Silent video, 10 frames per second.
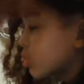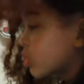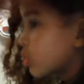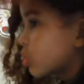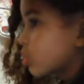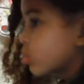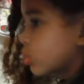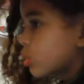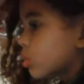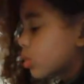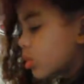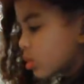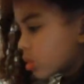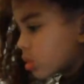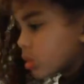Just going to
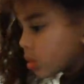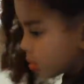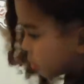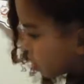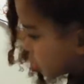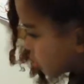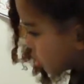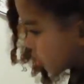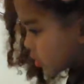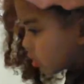put it in a little,